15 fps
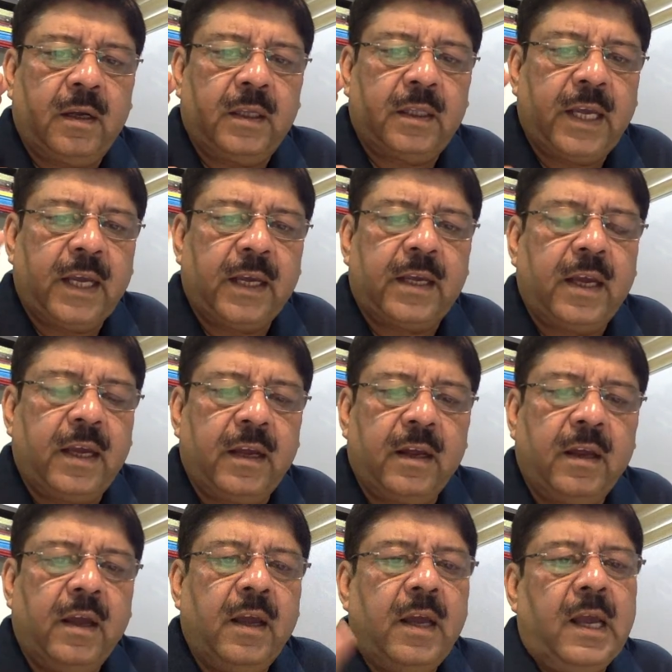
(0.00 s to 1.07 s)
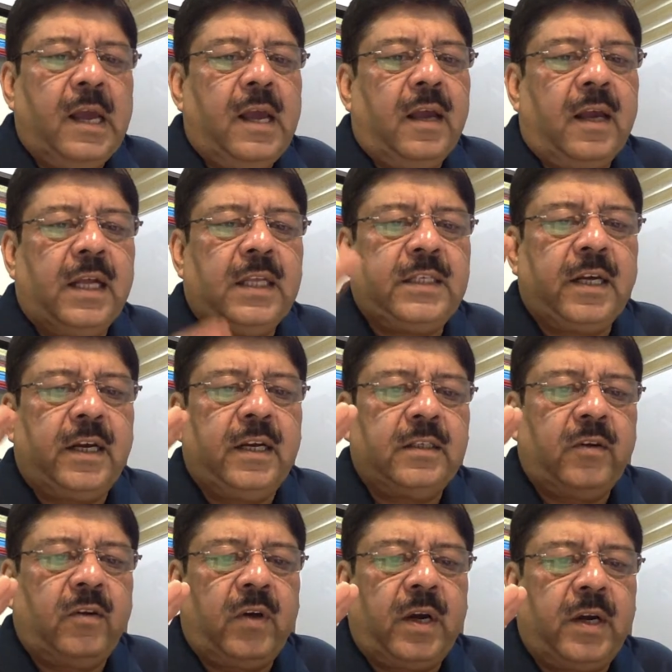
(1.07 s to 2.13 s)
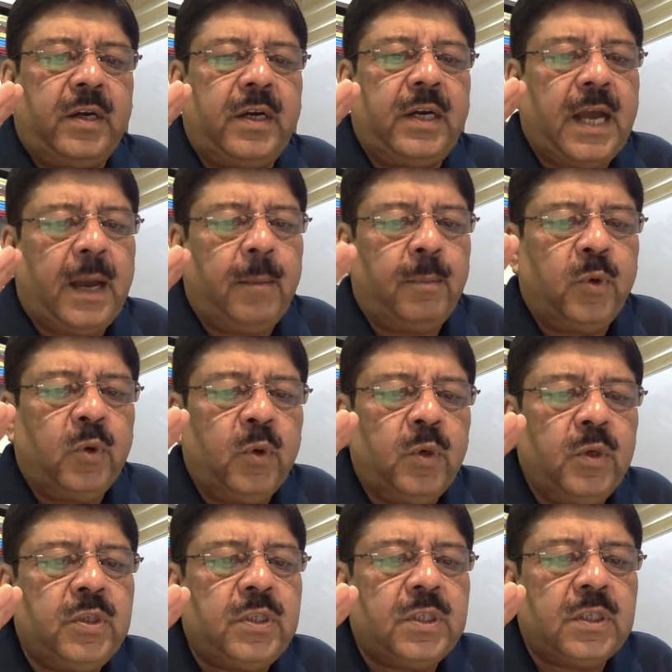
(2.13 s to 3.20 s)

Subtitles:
thinking, culture is our taboos.